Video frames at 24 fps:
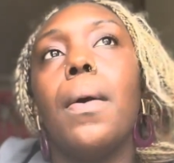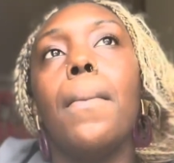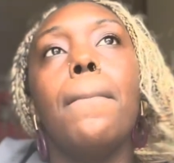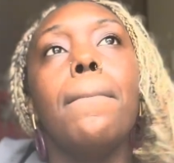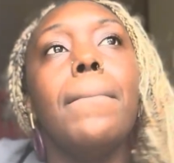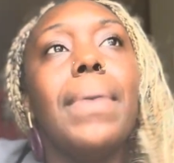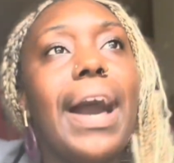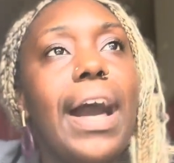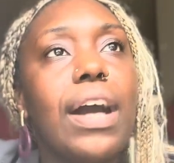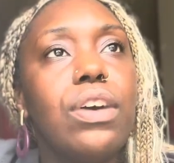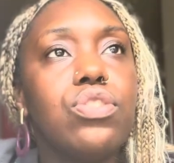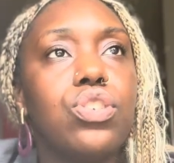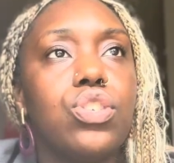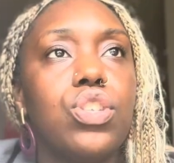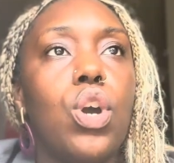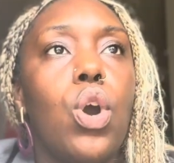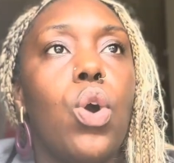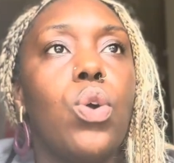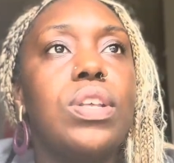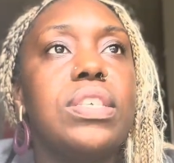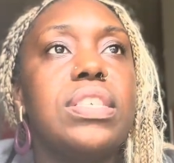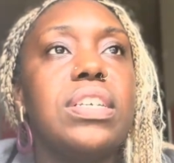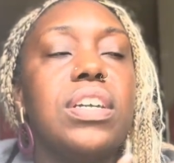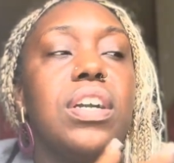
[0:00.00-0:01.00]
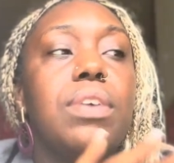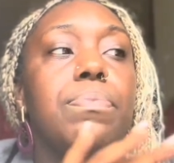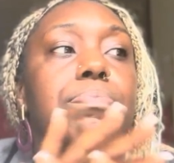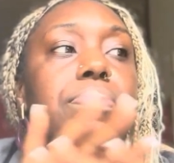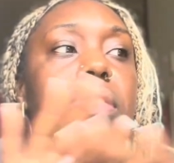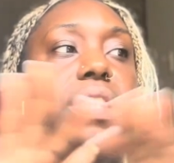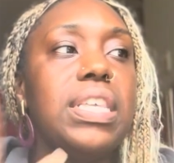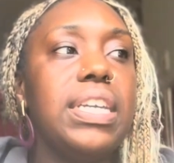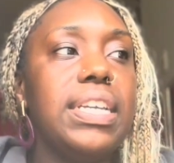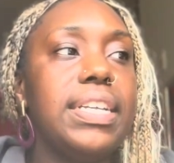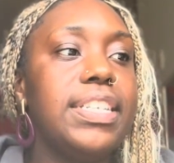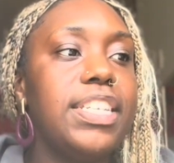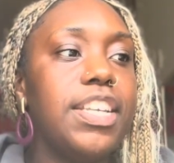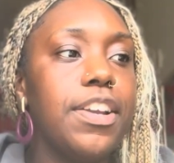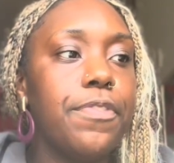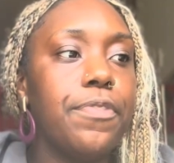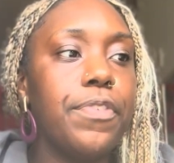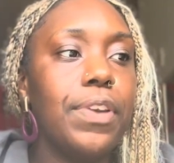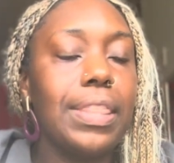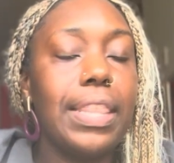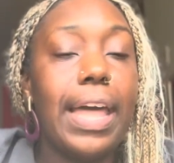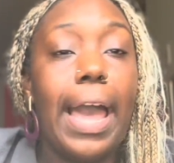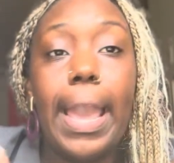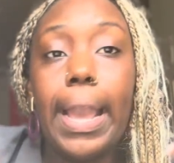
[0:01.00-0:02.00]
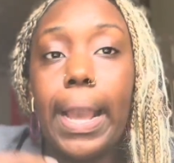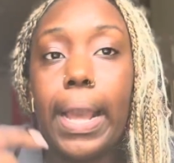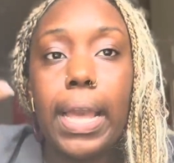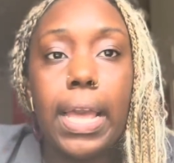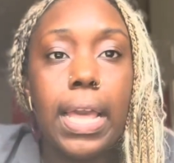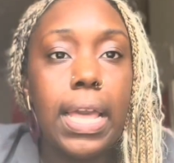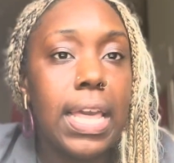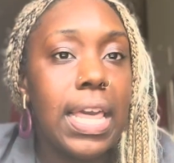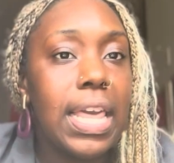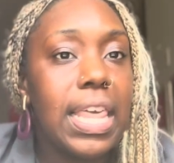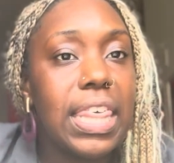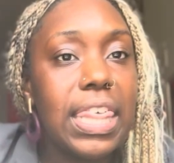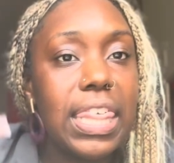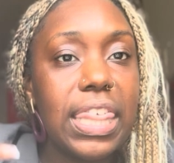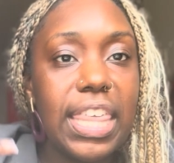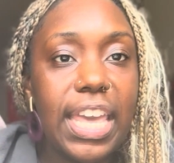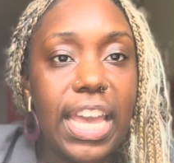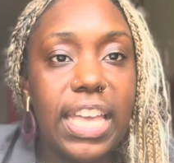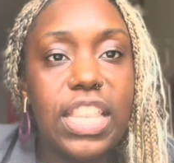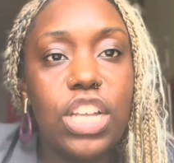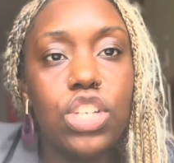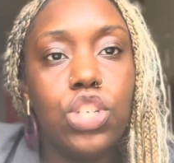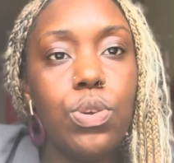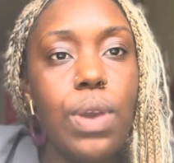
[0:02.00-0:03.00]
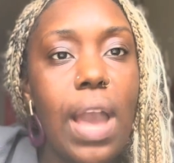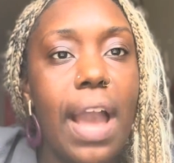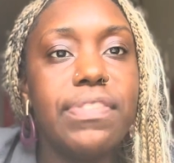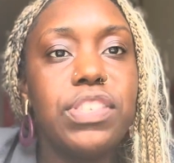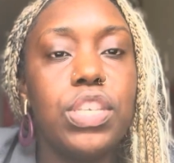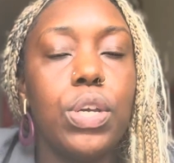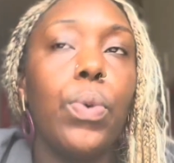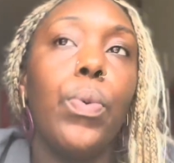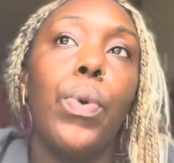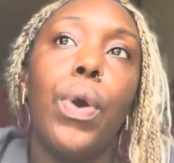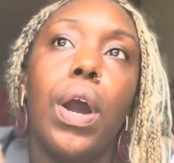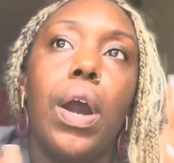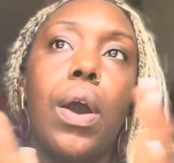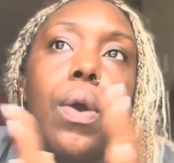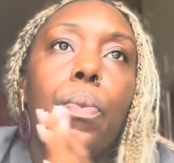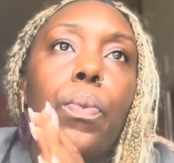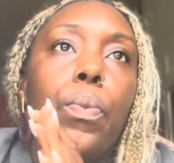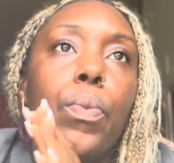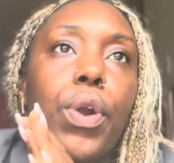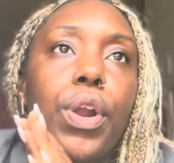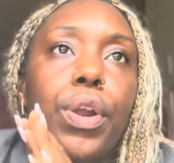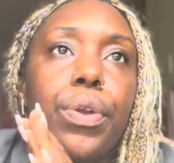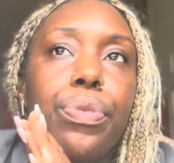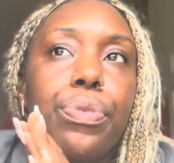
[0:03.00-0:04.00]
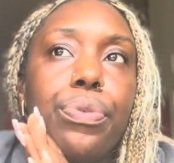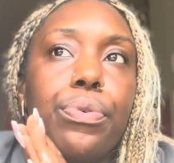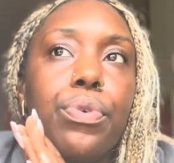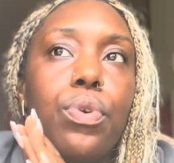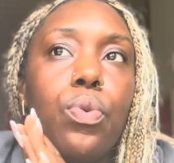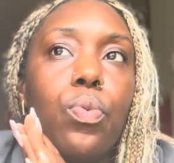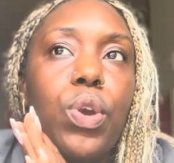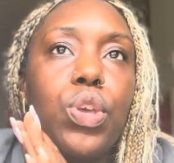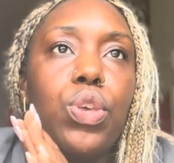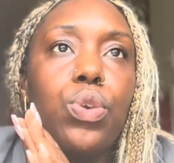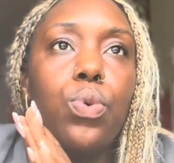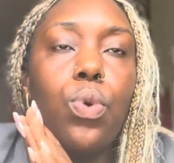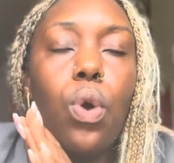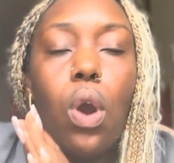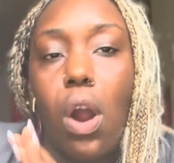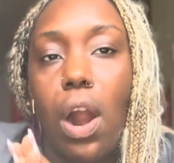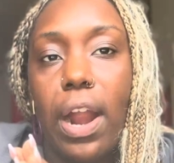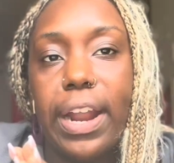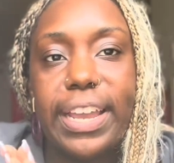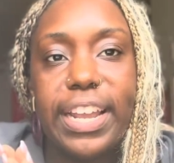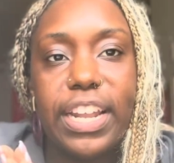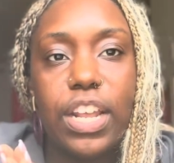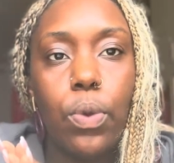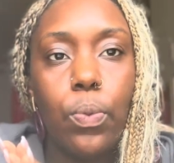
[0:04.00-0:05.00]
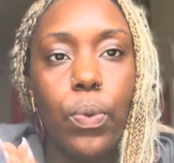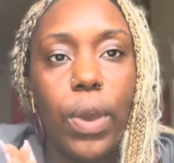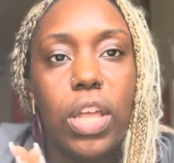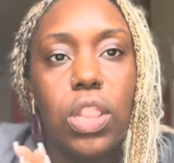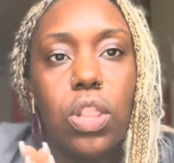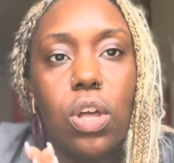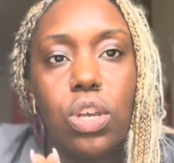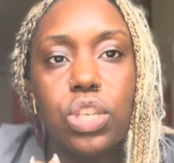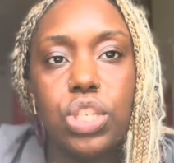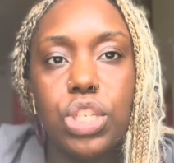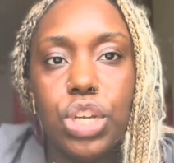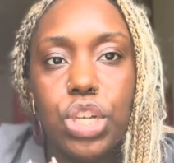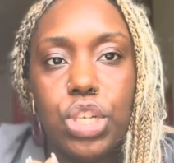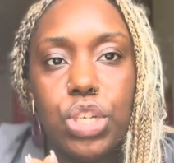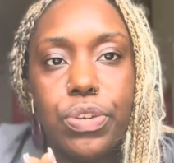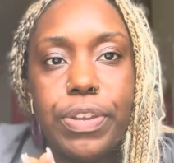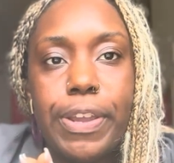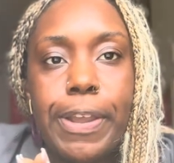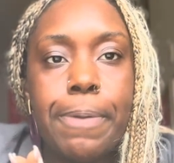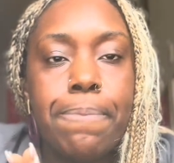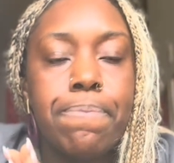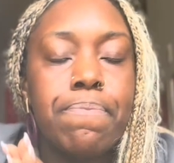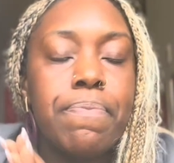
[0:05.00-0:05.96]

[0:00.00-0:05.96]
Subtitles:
milestone. It's a complete different like thing that you have to work through when you are getting weight loss surgery.